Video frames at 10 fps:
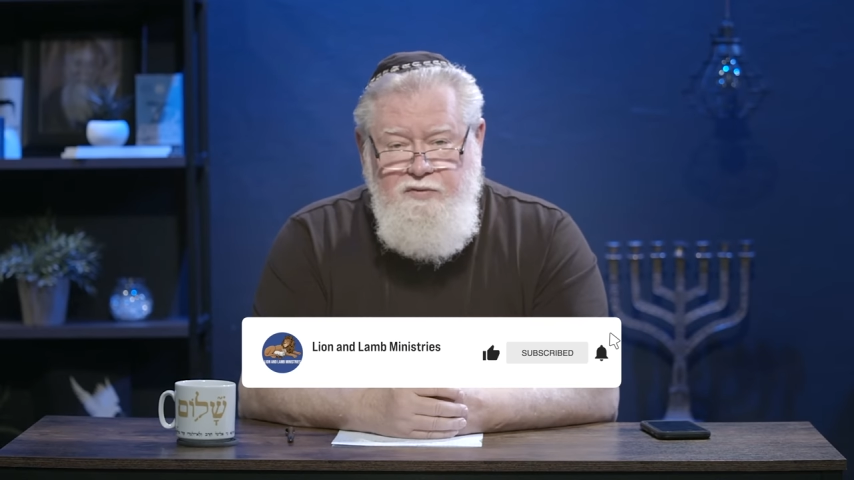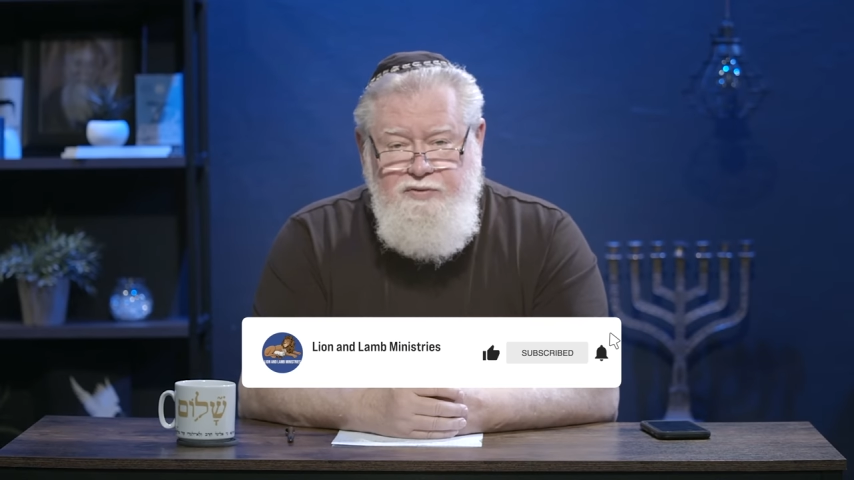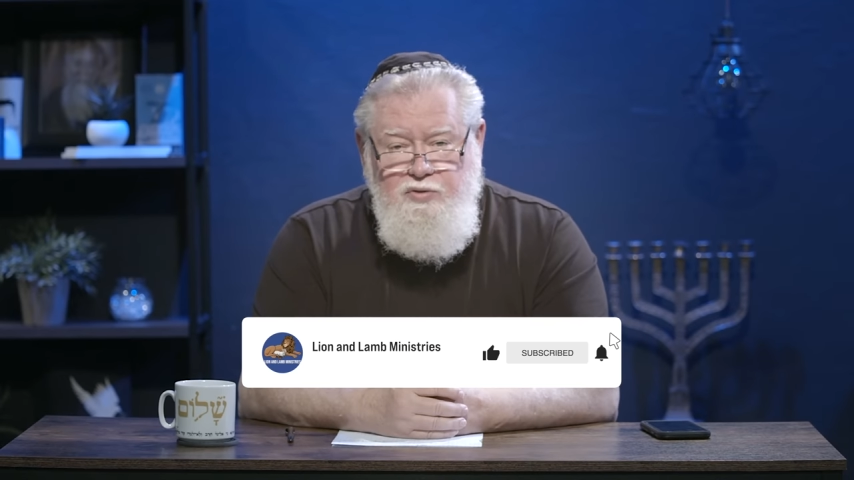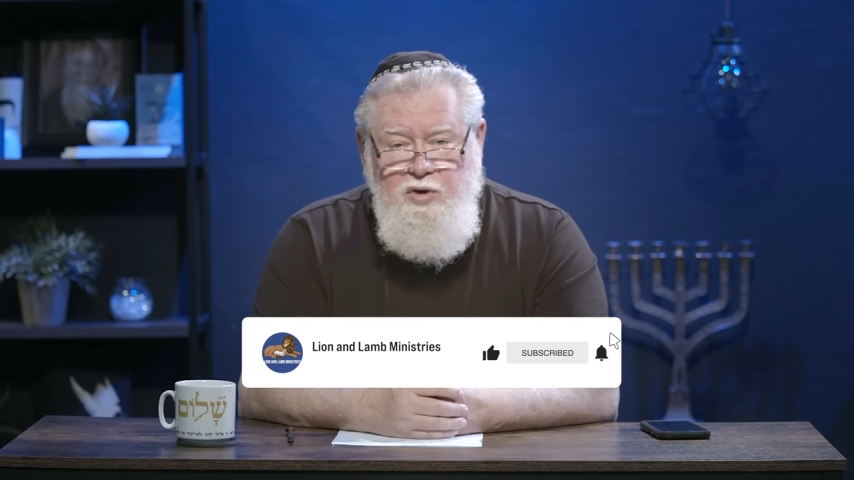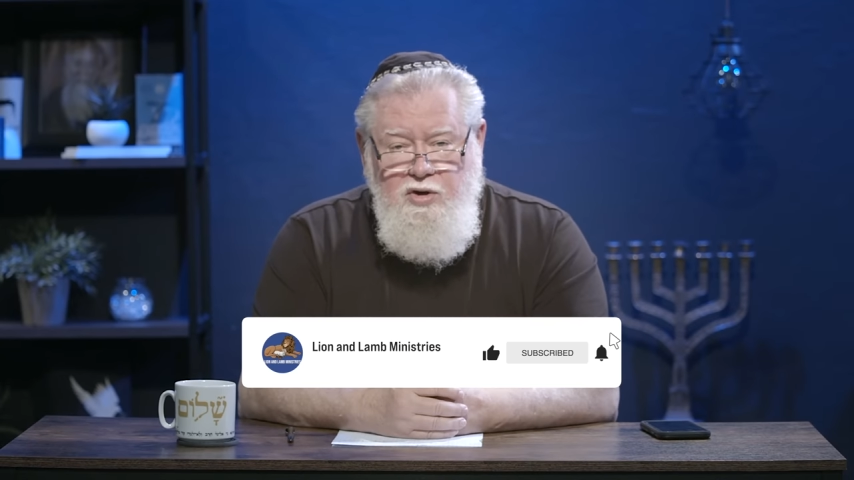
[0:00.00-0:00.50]

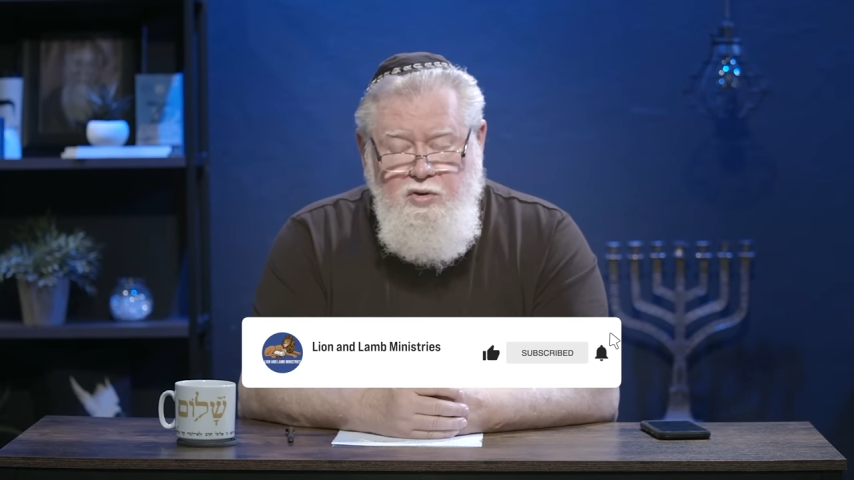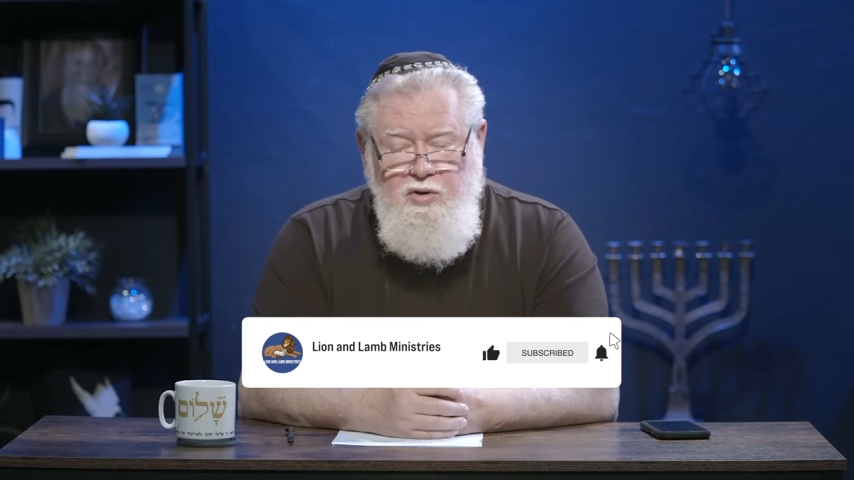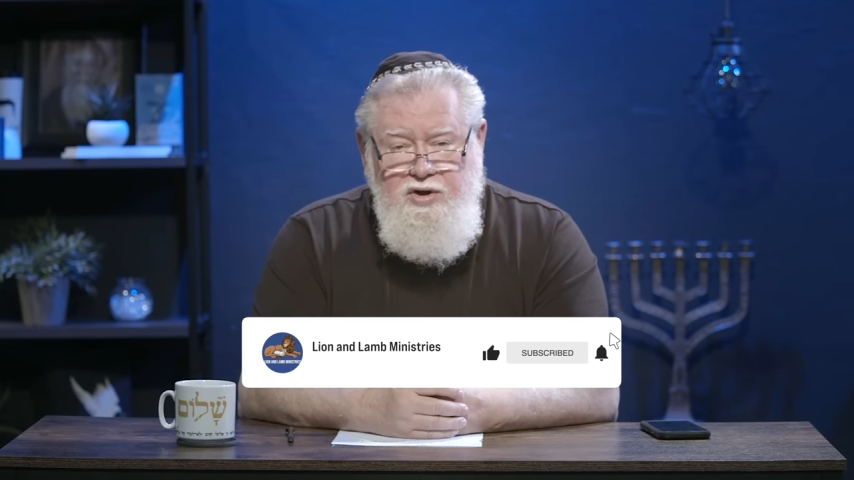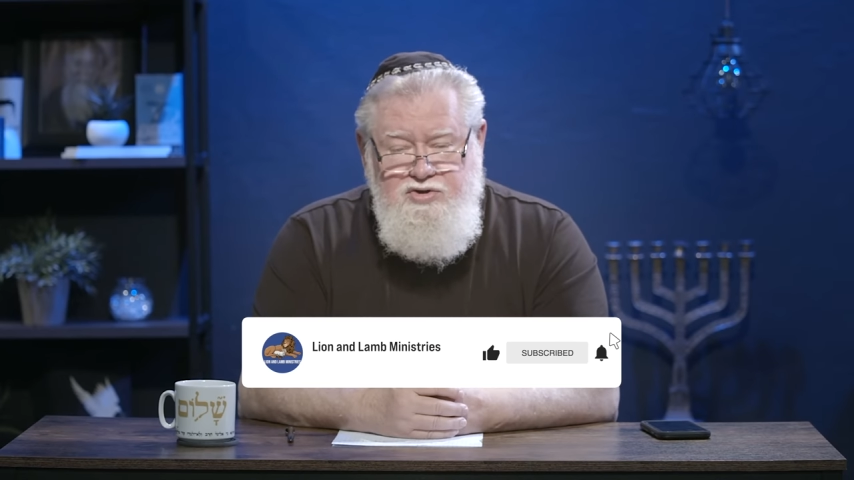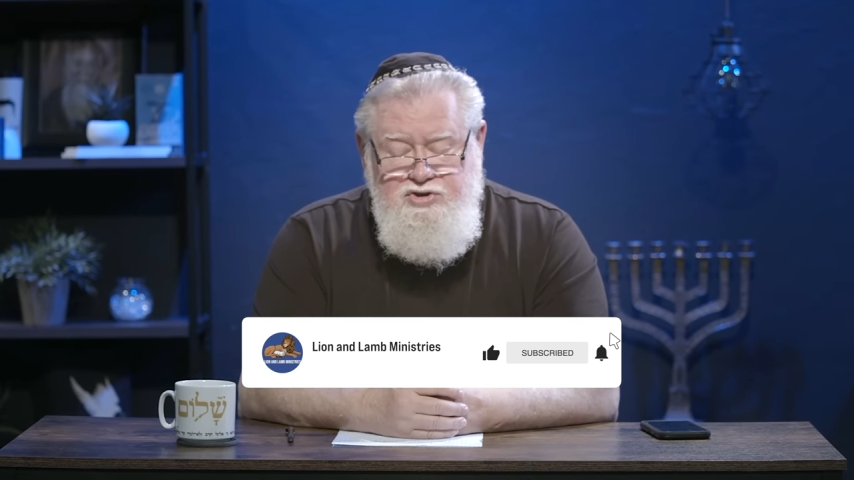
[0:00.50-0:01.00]
to our
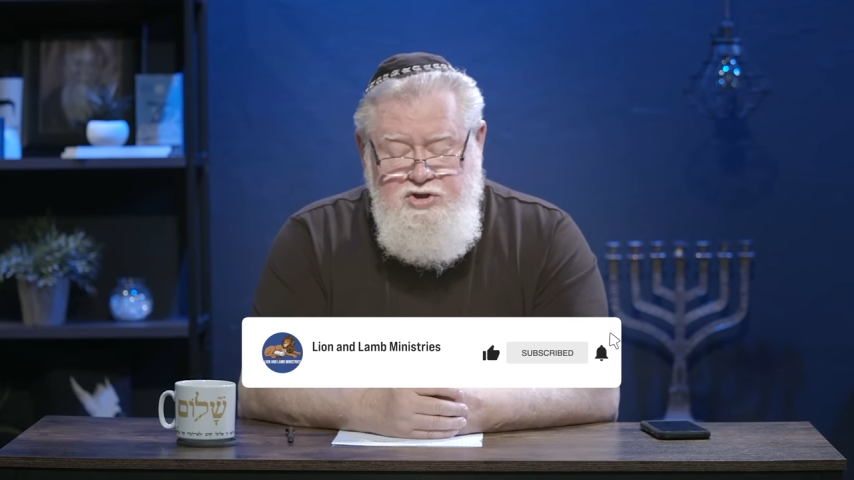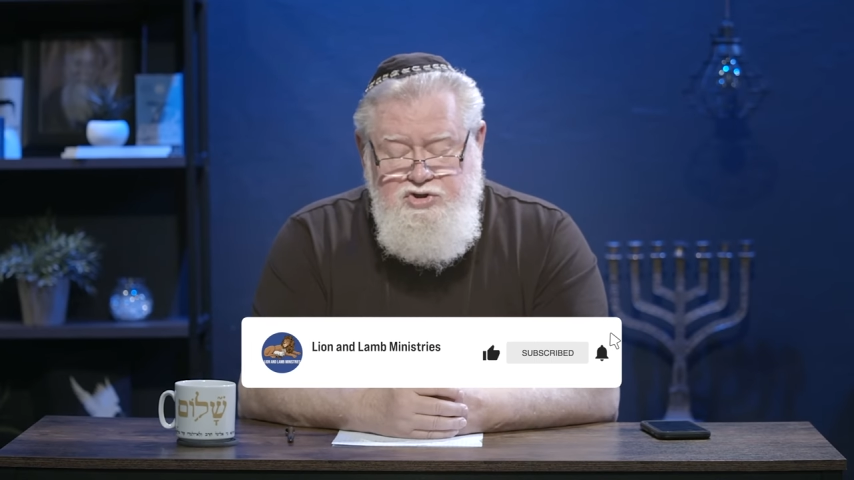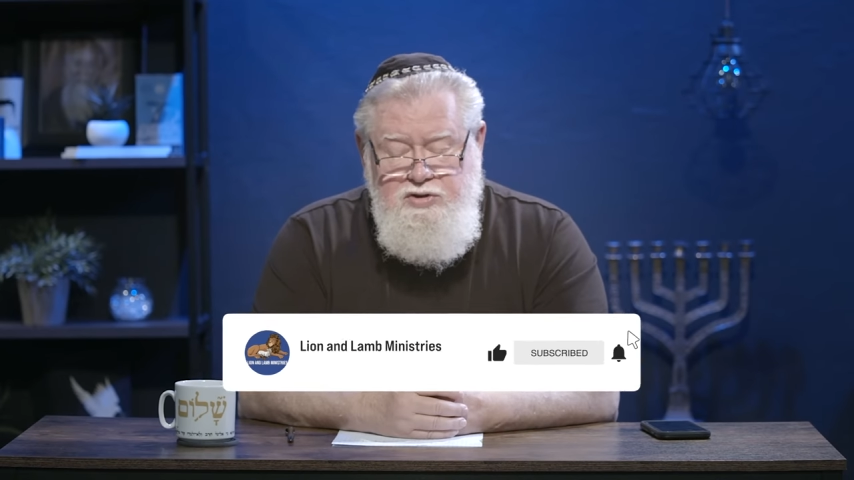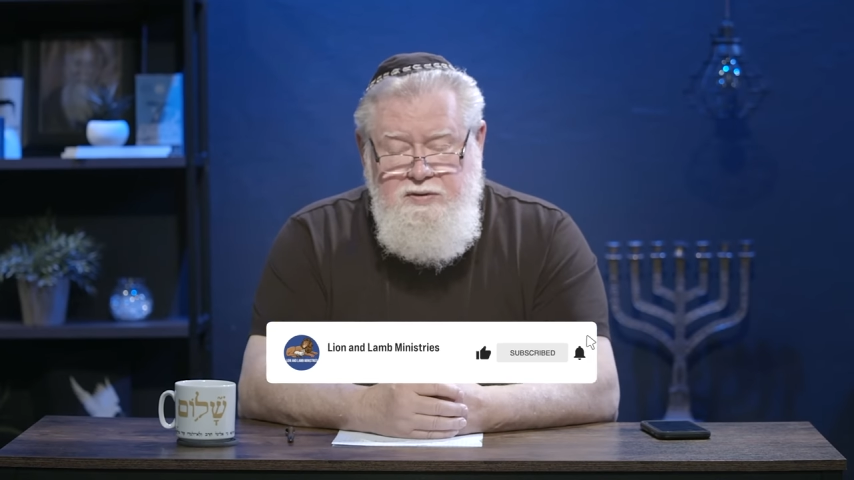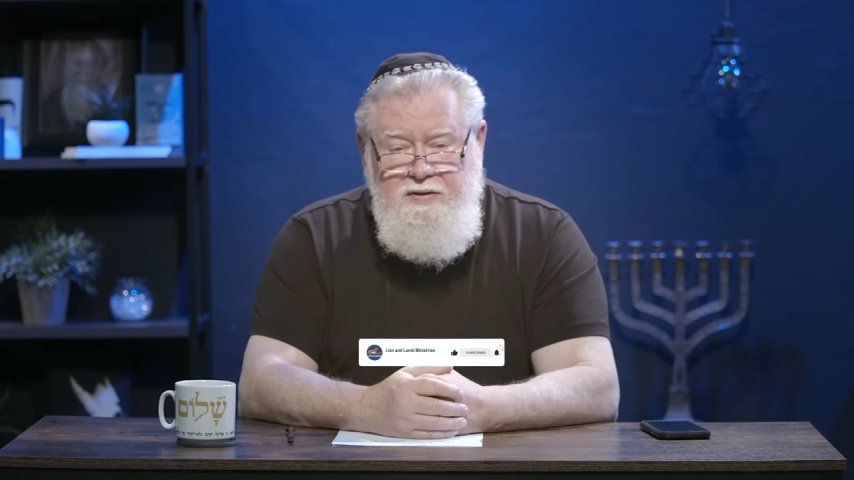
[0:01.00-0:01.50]

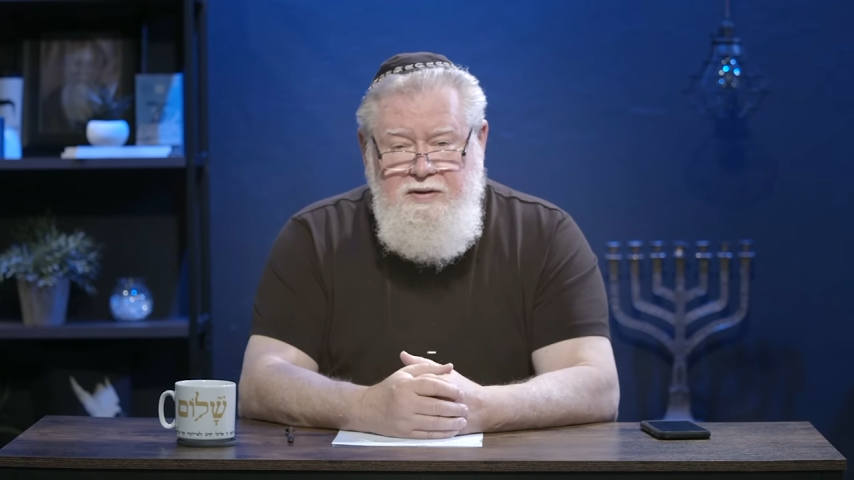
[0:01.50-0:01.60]
organization.